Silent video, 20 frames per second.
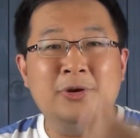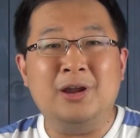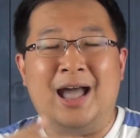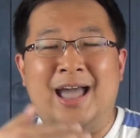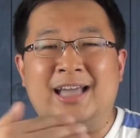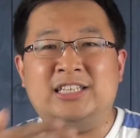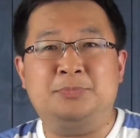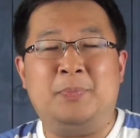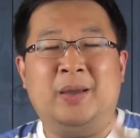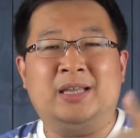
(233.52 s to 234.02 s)

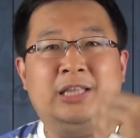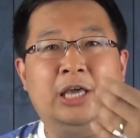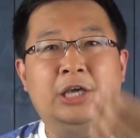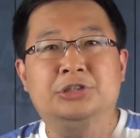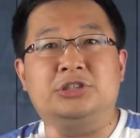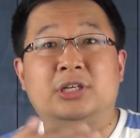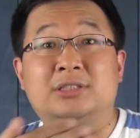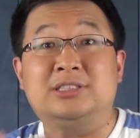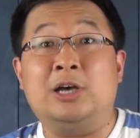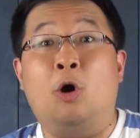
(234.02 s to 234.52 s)

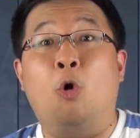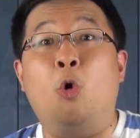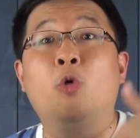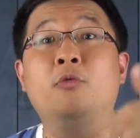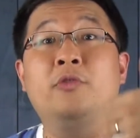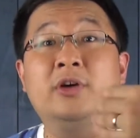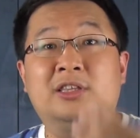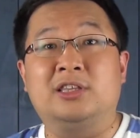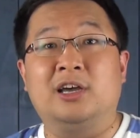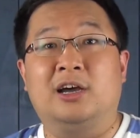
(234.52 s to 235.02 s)
Expectations are
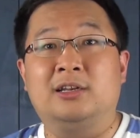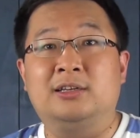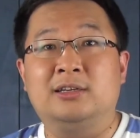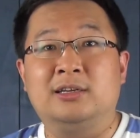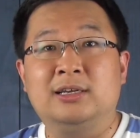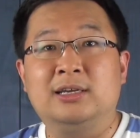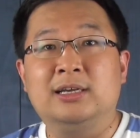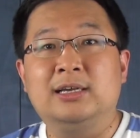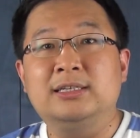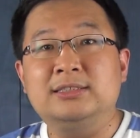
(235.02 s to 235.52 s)
overturned.
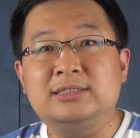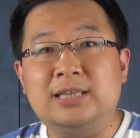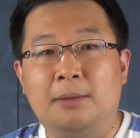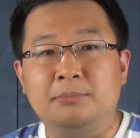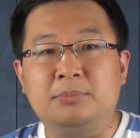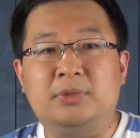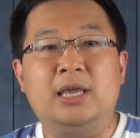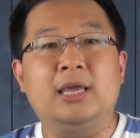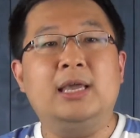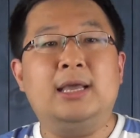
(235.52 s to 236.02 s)

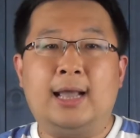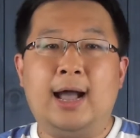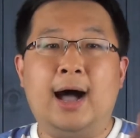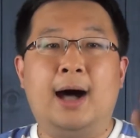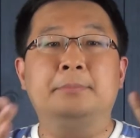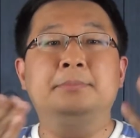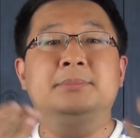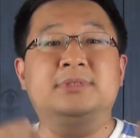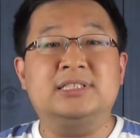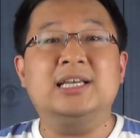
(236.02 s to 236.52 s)
Something
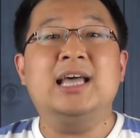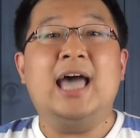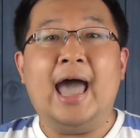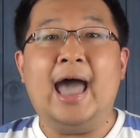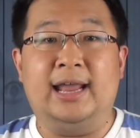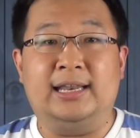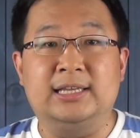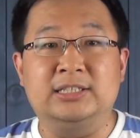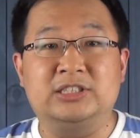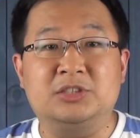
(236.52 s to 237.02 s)
comes
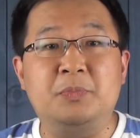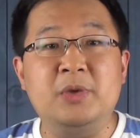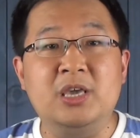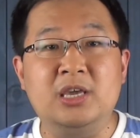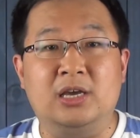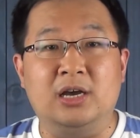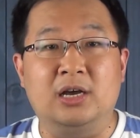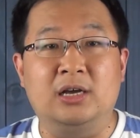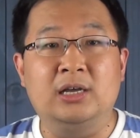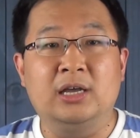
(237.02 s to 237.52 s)
at the
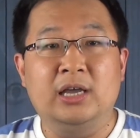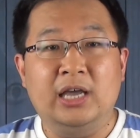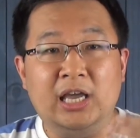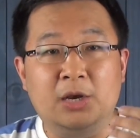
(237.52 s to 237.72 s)
speaker.